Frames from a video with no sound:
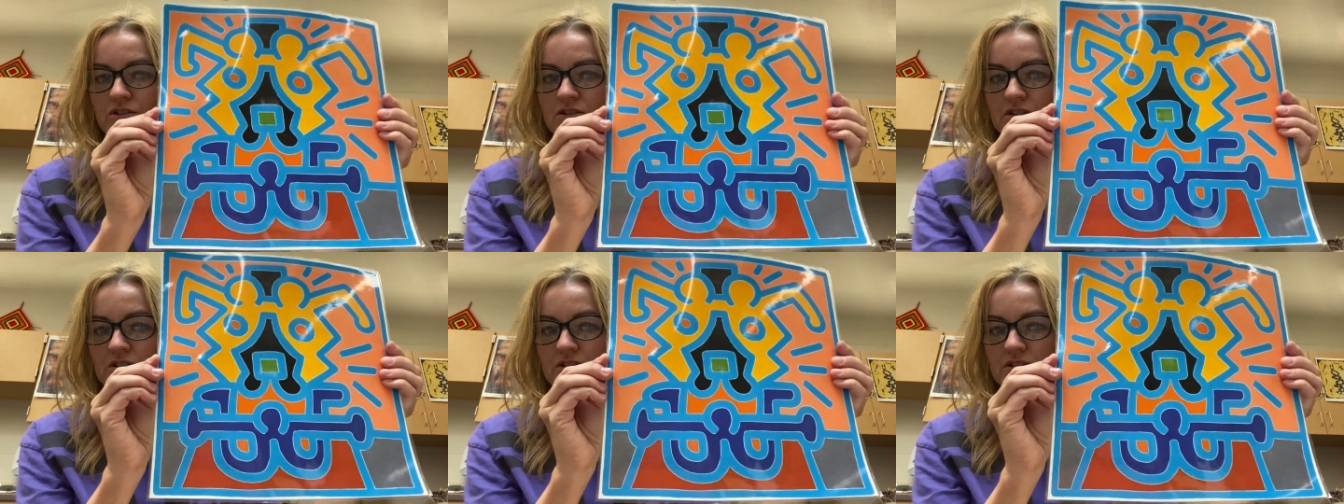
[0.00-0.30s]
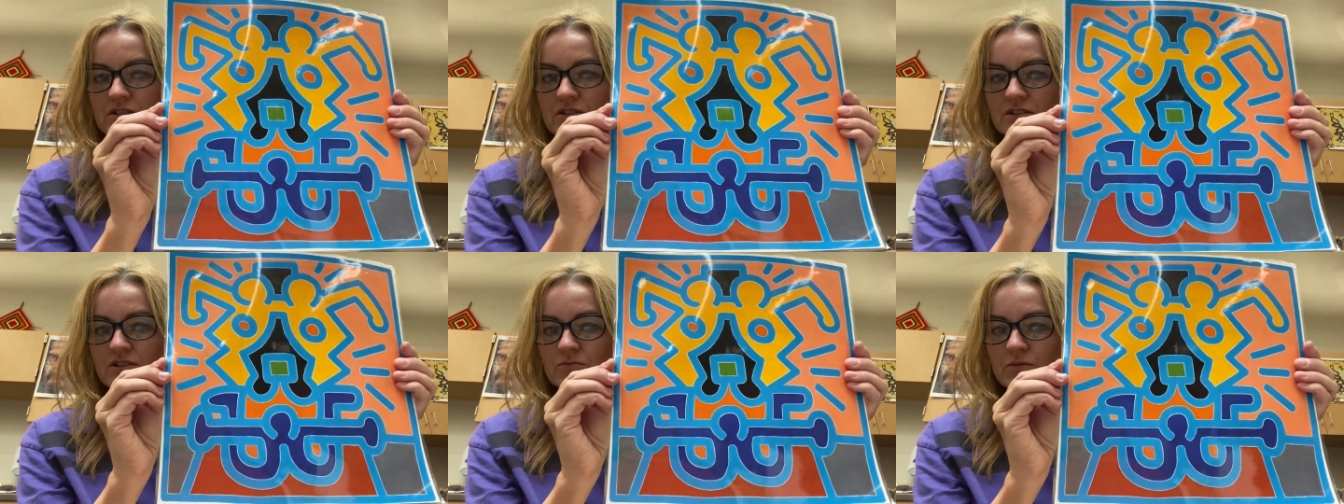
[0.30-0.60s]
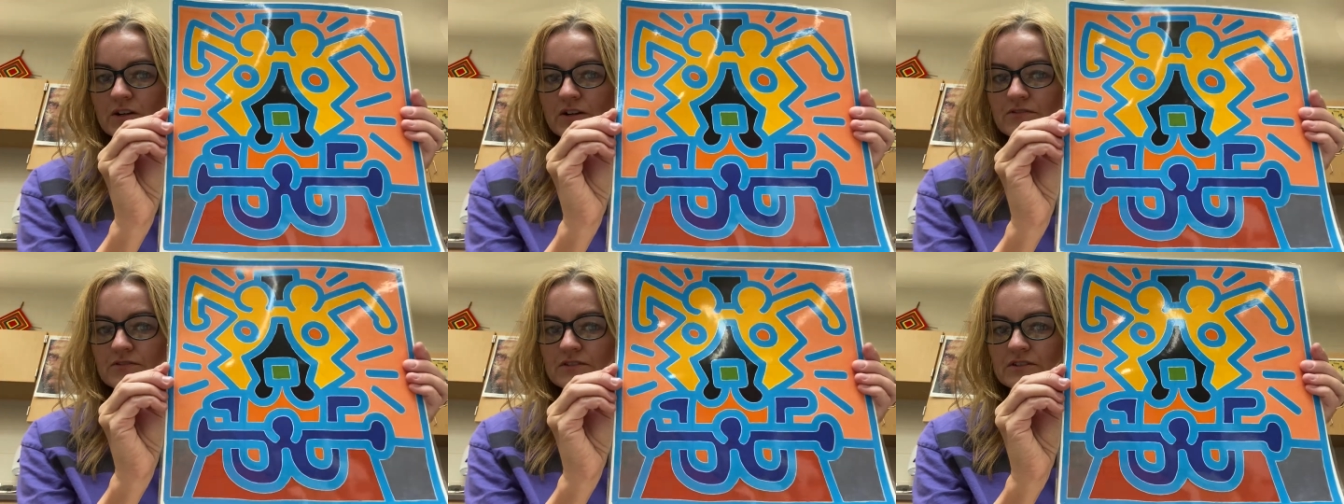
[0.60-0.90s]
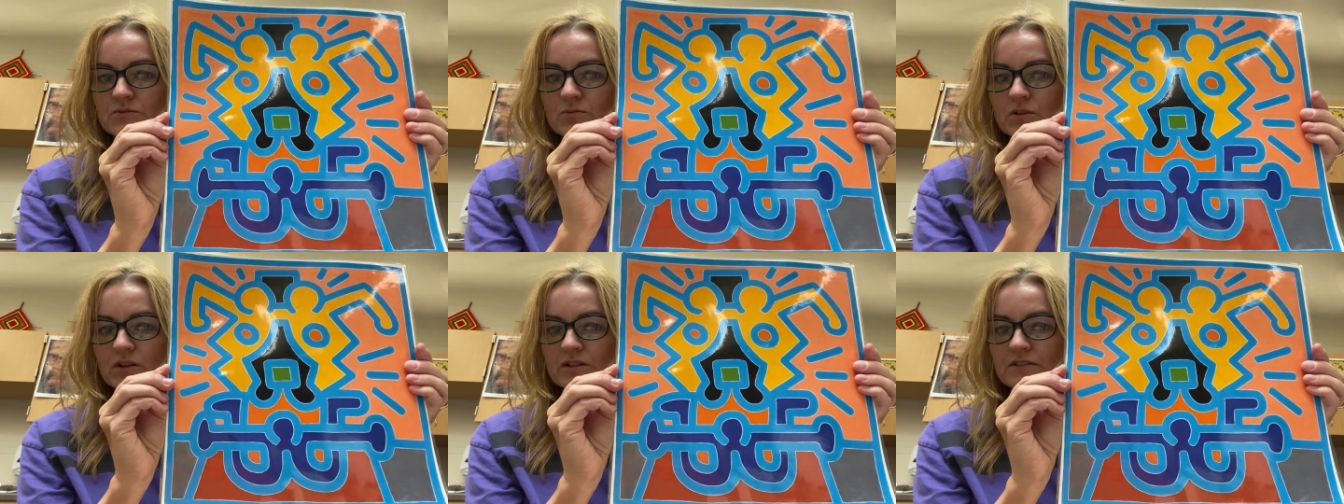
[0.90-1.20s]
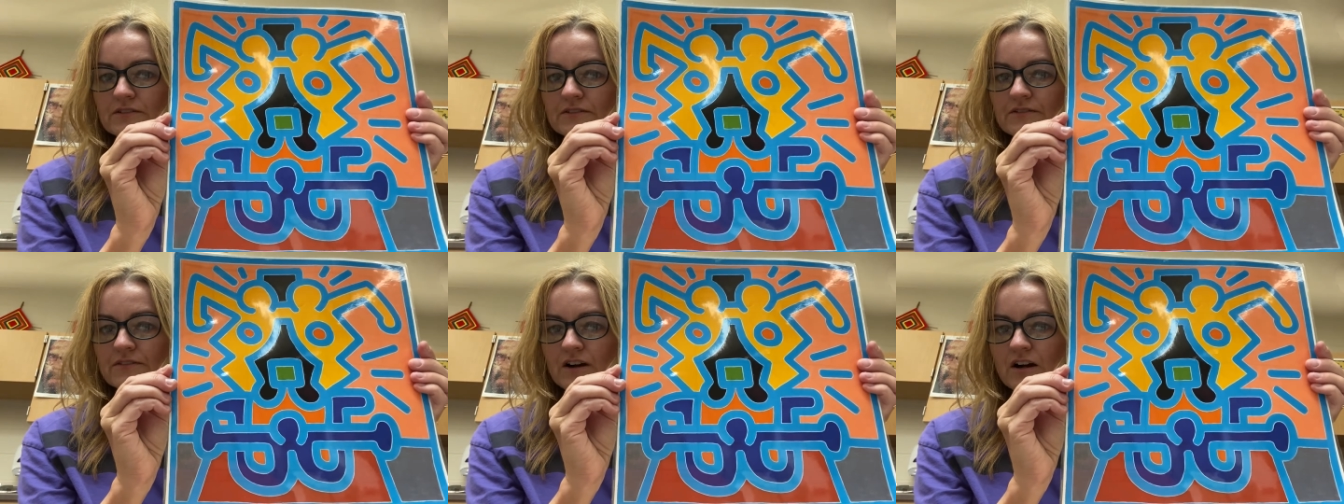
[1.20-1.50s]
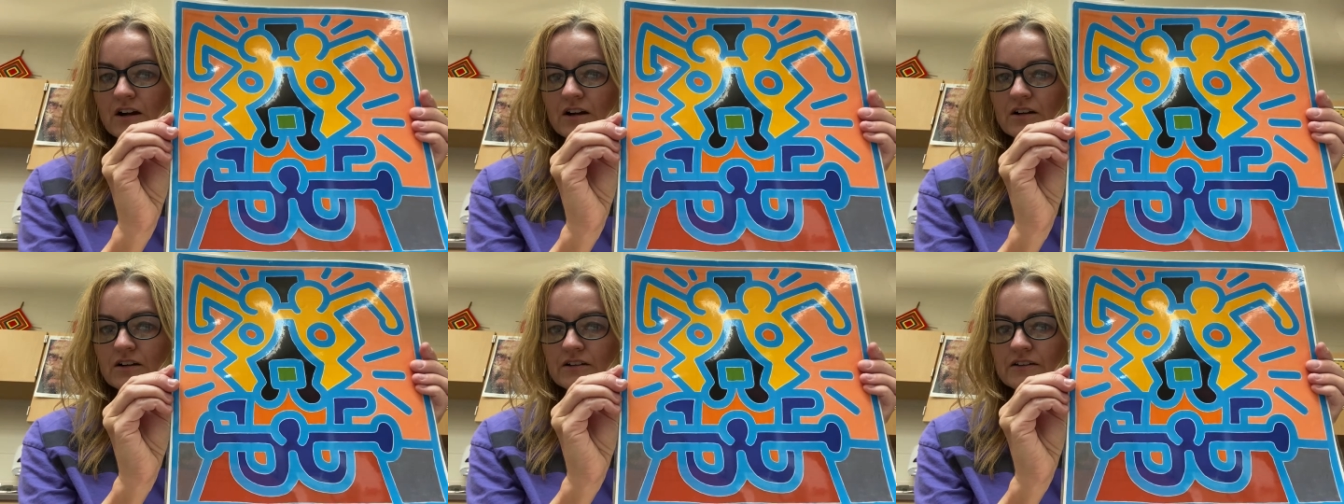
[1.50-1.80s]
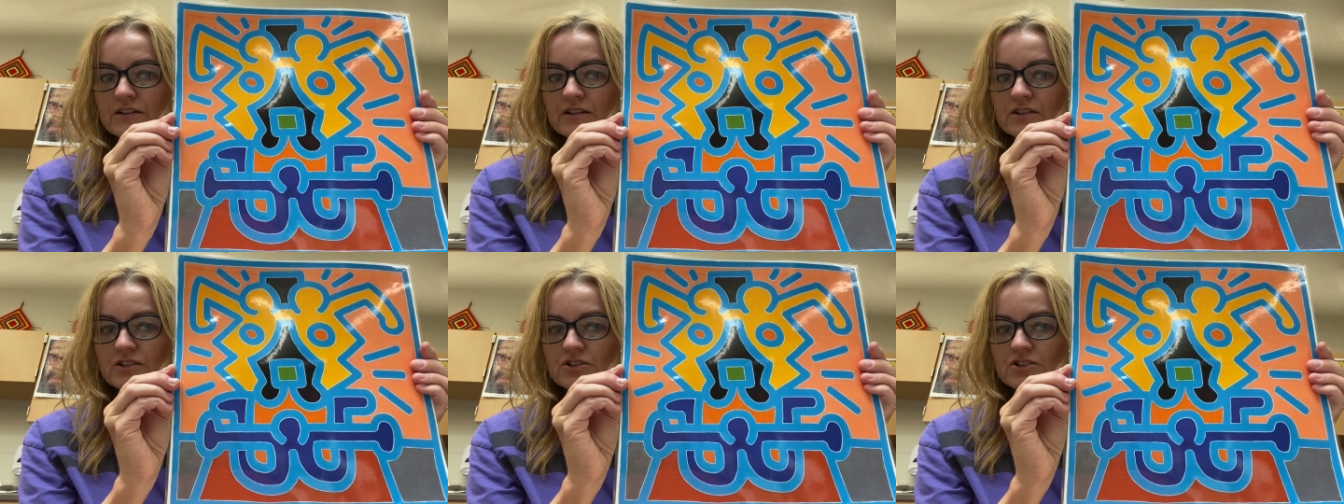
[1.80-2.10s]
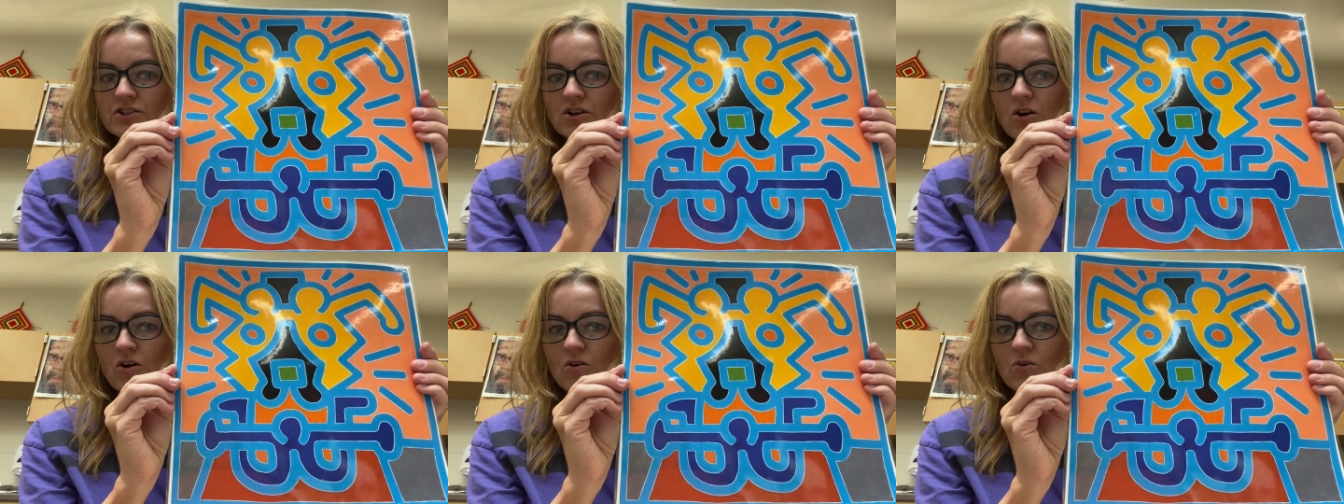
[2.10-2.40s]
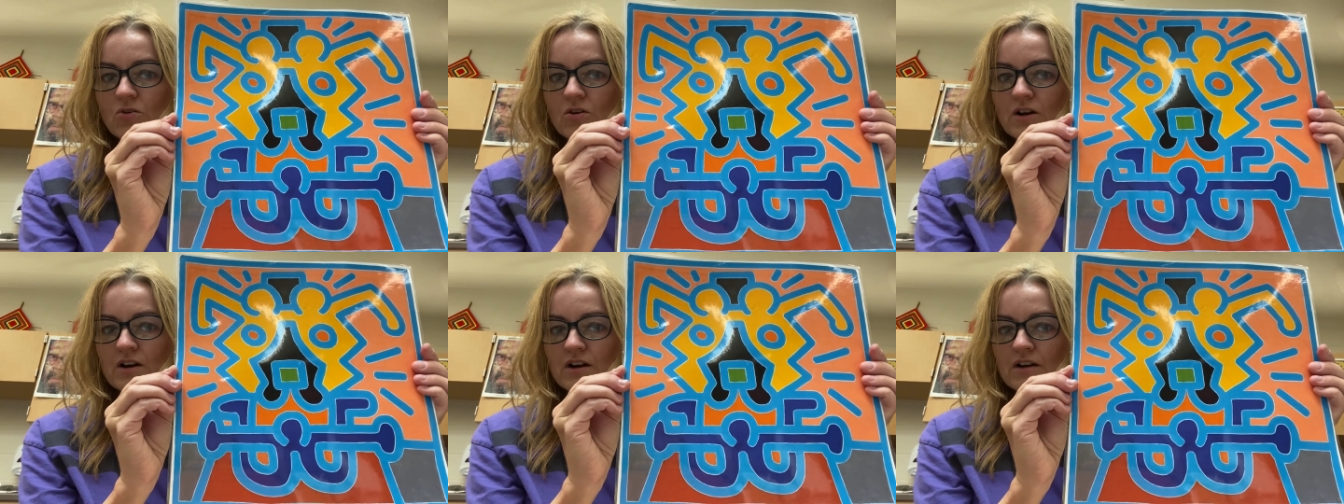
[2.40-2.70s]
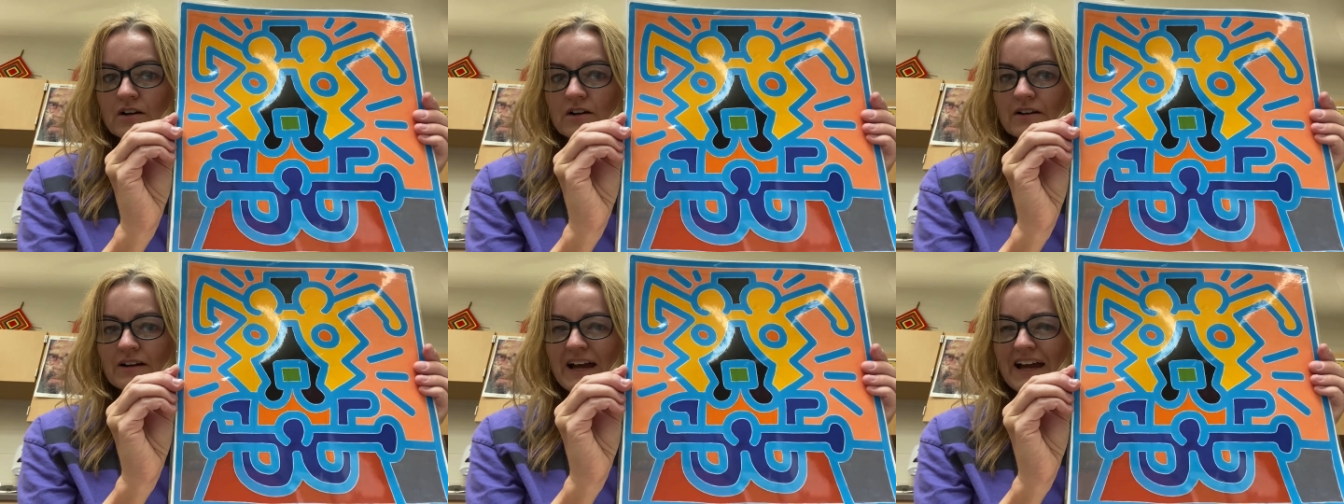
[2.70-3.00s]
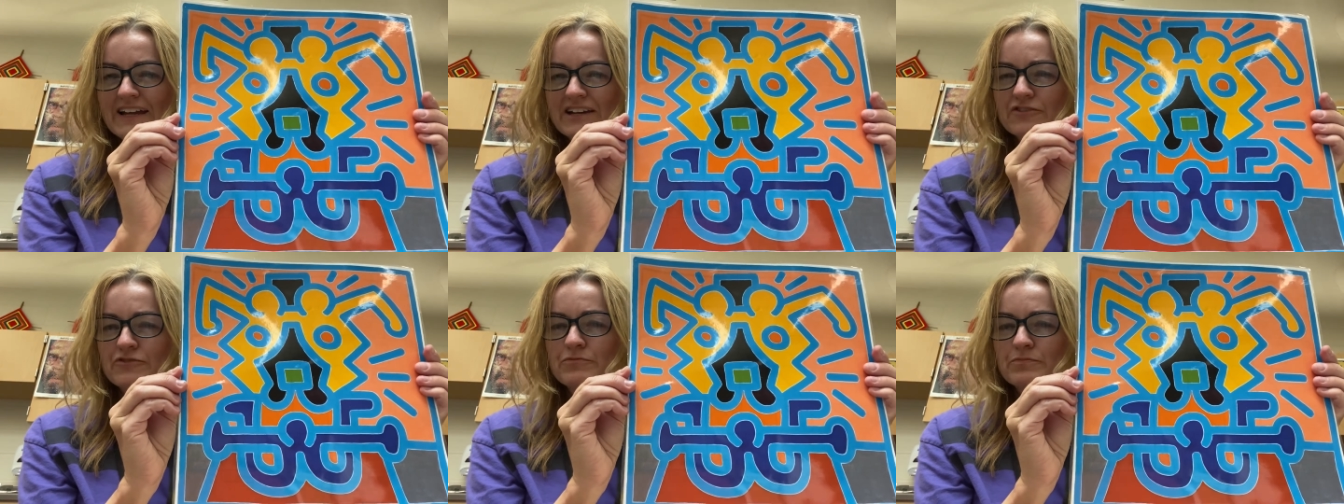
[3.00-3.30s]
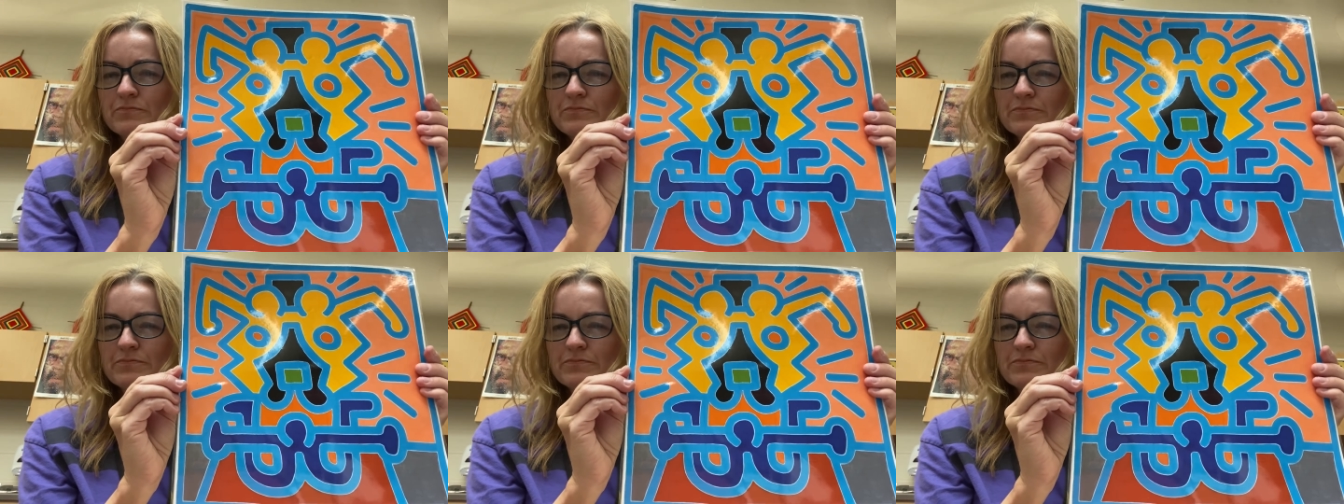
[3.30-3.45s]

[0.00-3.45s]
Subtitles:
This is just one of his works of art that show kind of